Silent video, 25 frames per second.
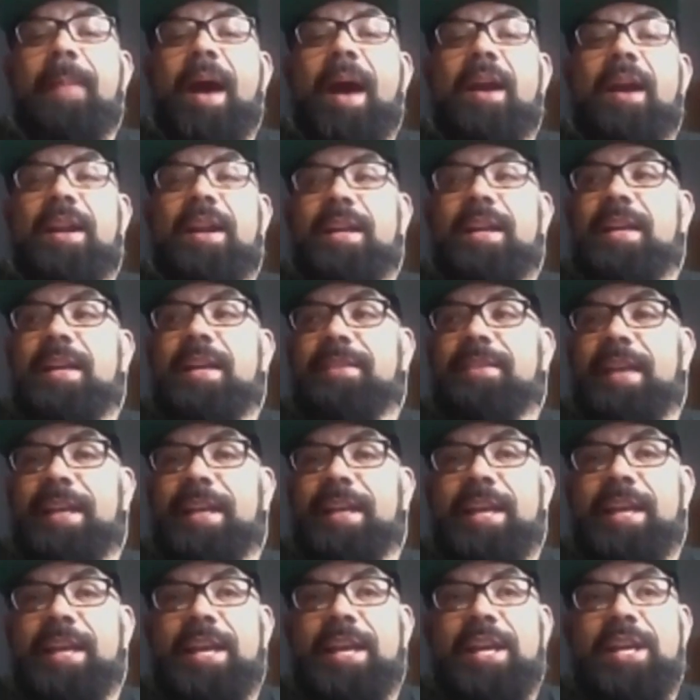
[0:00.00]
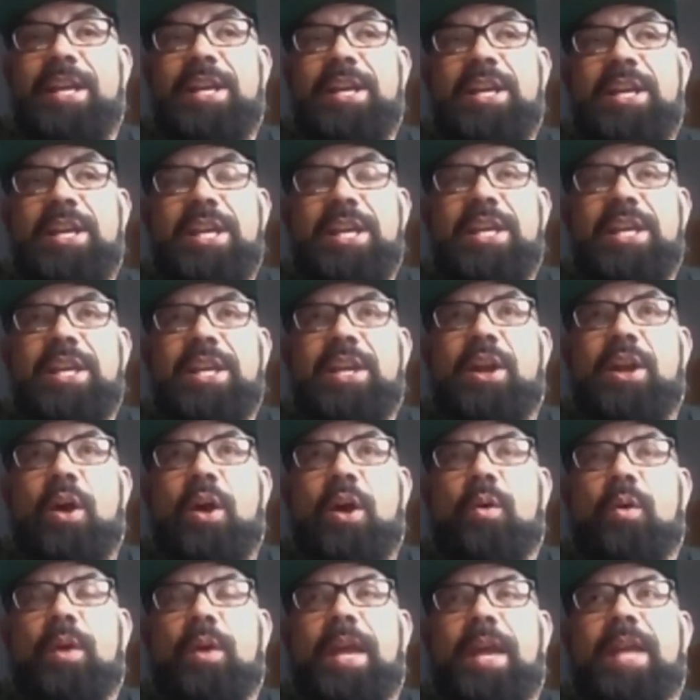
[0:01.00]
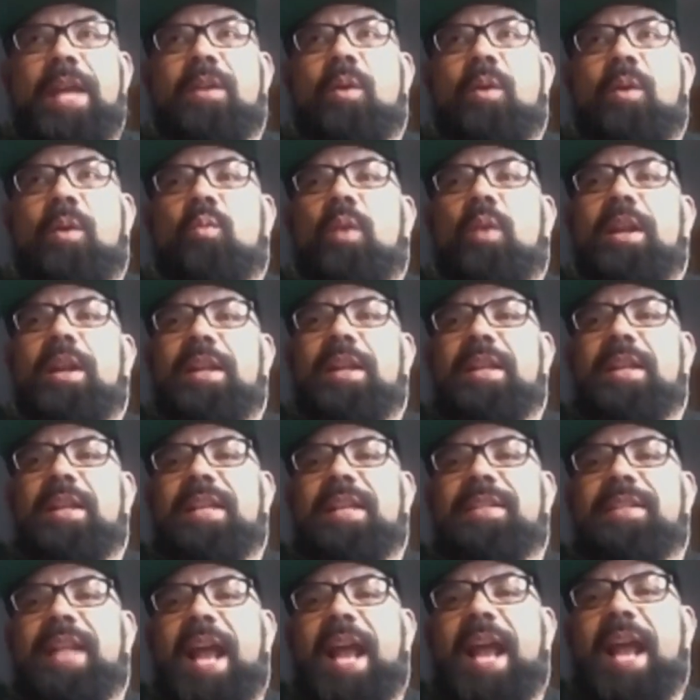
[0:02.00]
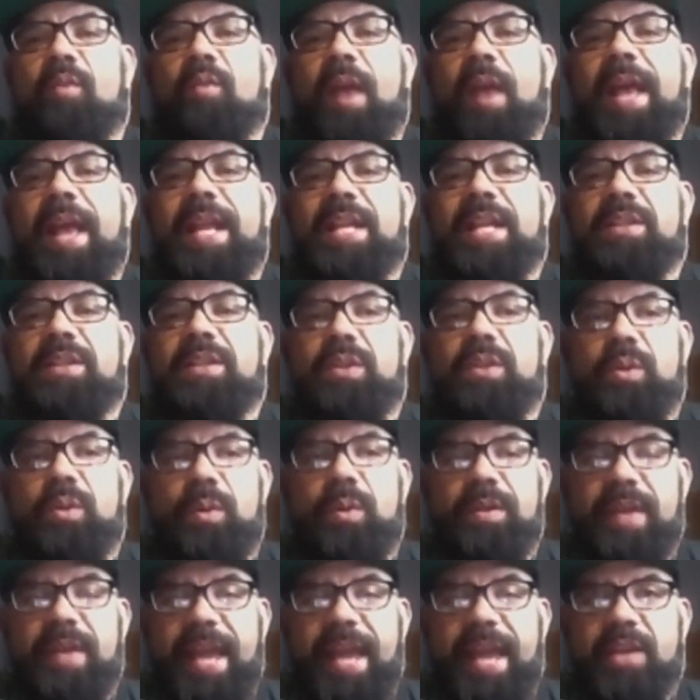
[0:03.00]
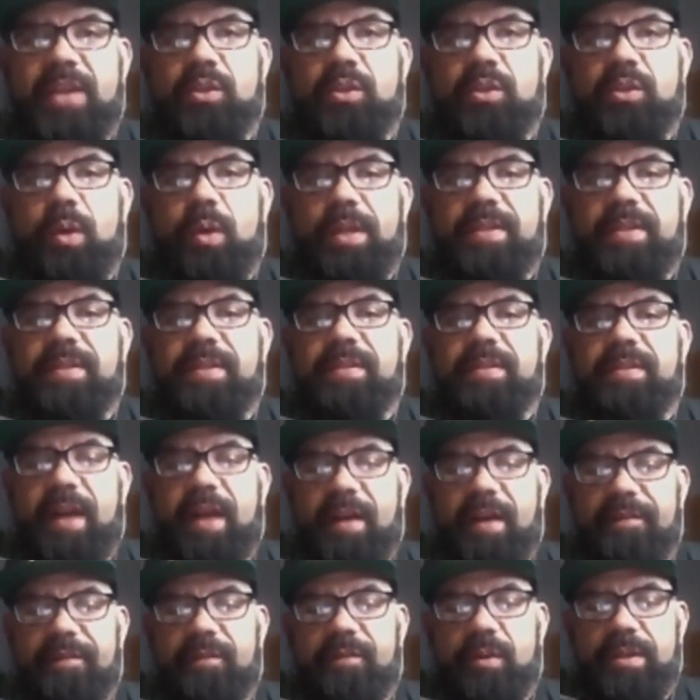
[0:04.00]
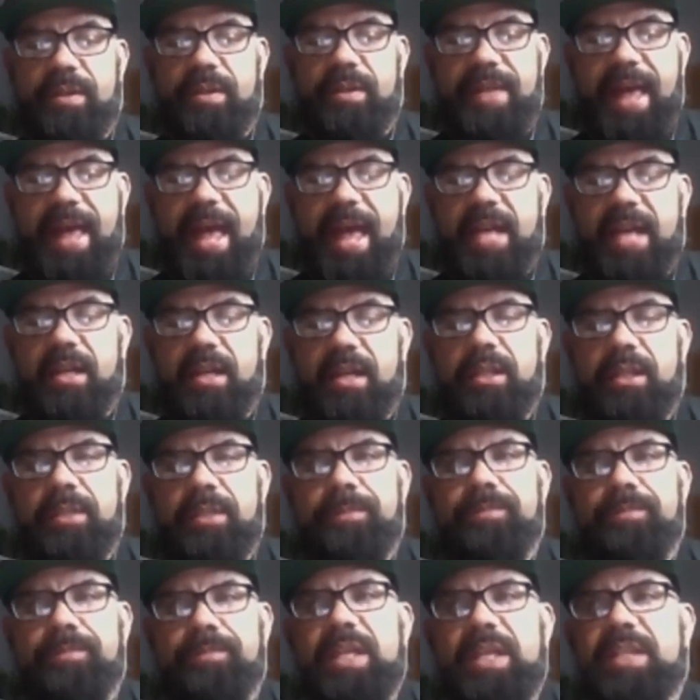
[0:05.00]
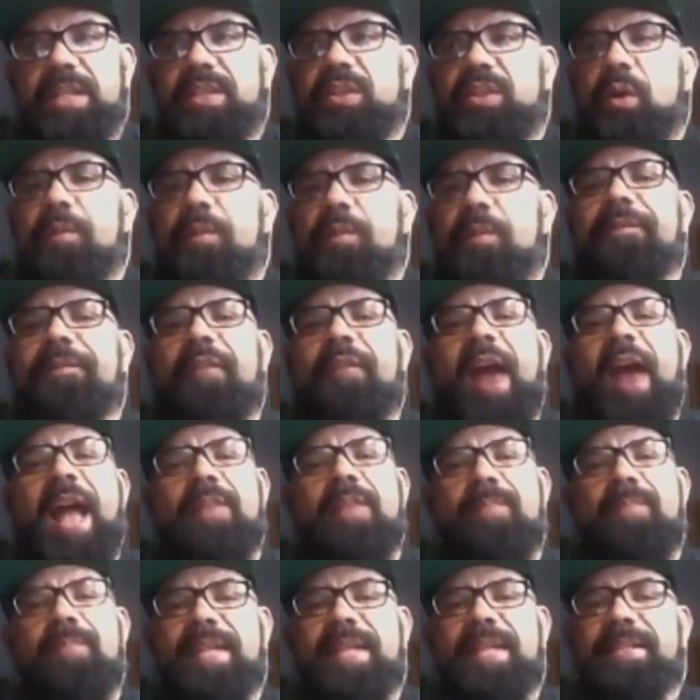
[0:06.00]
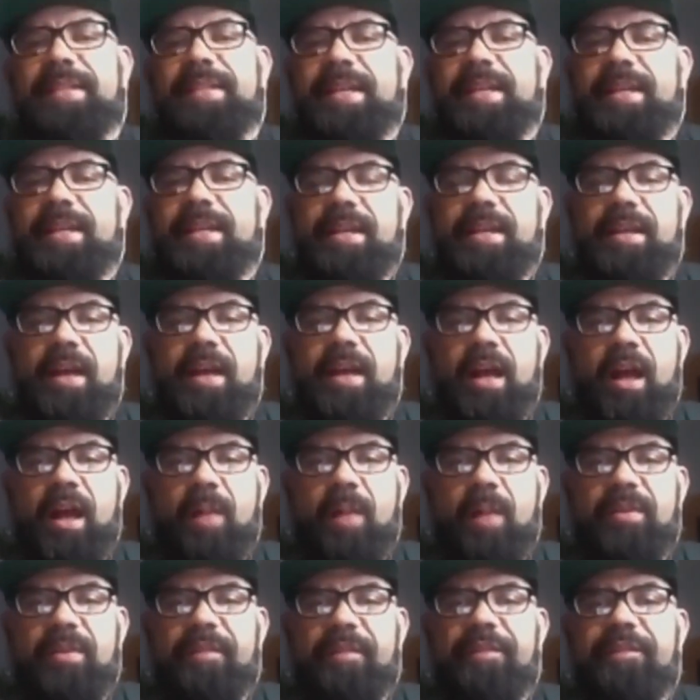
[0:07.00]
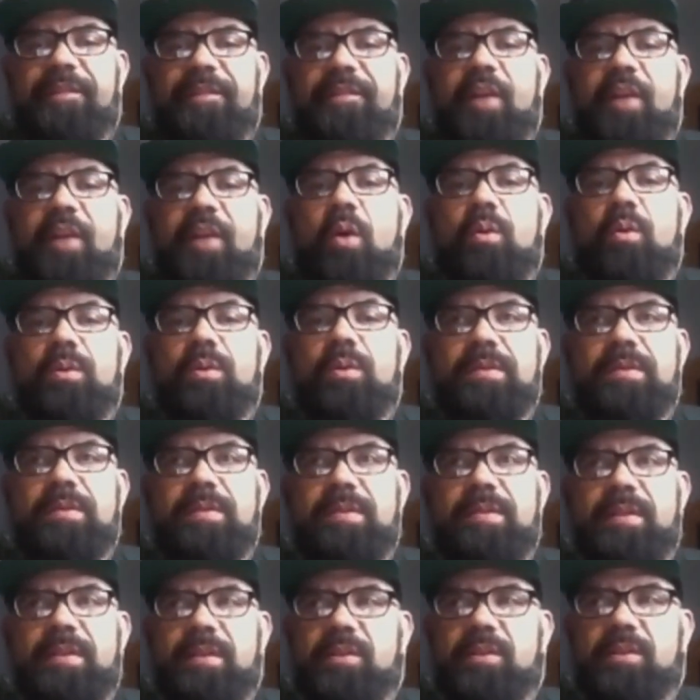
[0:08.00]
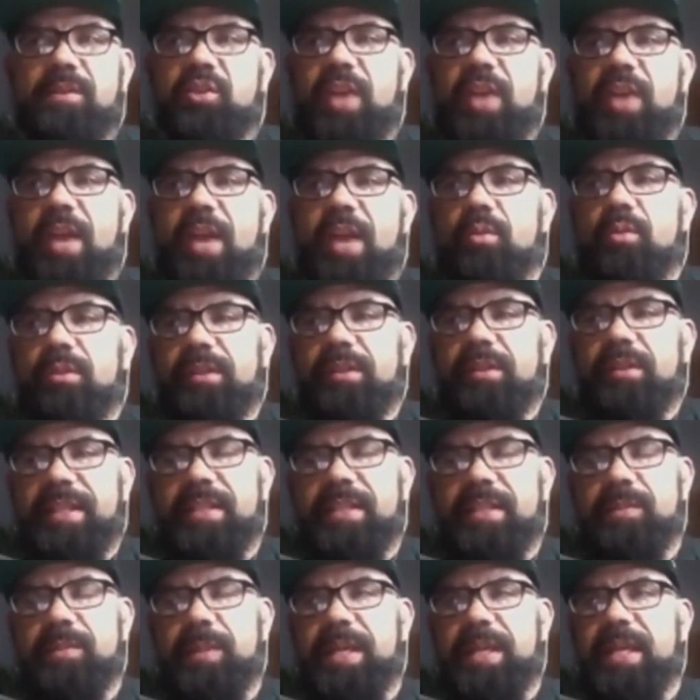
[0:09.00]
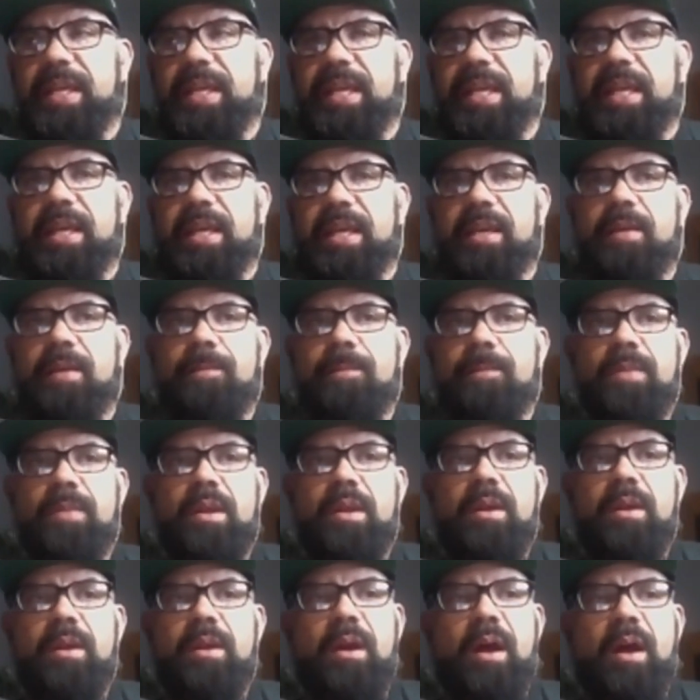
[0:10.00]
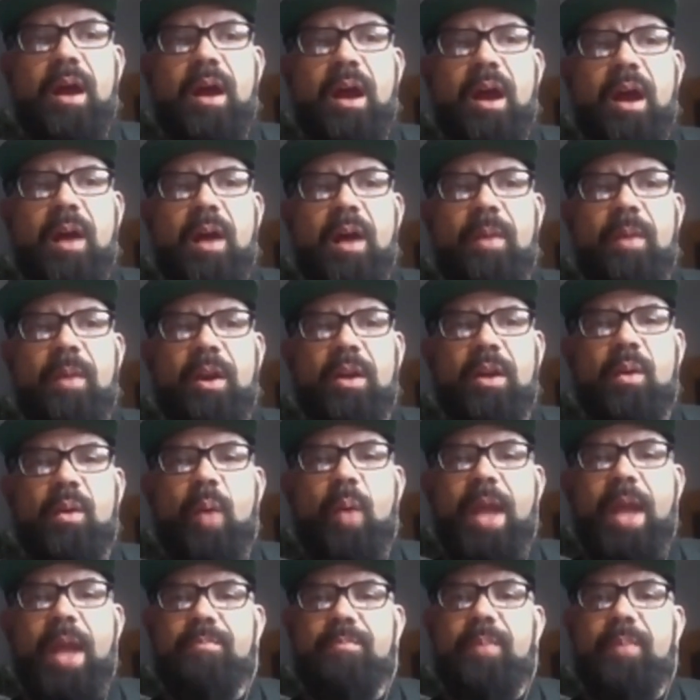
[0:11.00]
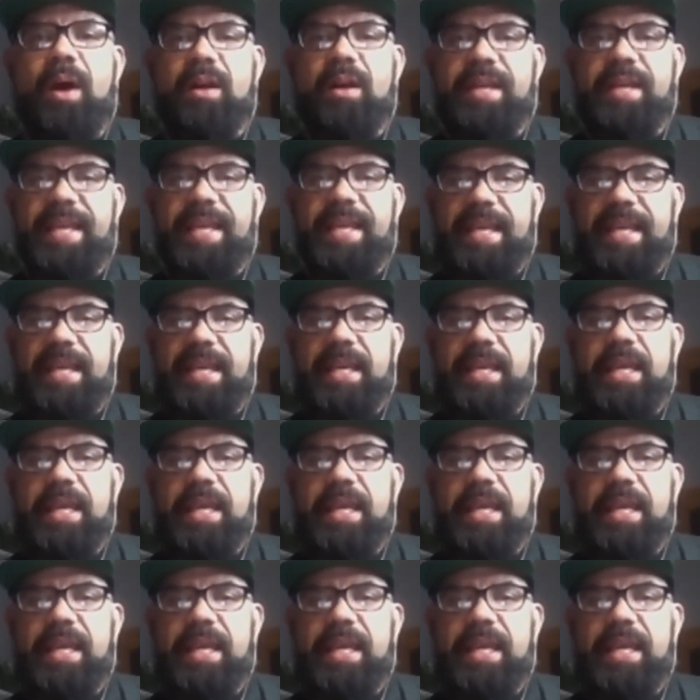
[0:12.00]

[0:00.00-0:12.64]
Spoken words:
it is, like, and one of the things that I ran into with Android stuff was that it's so fragmented. The phones, generally speaking, are quite buggy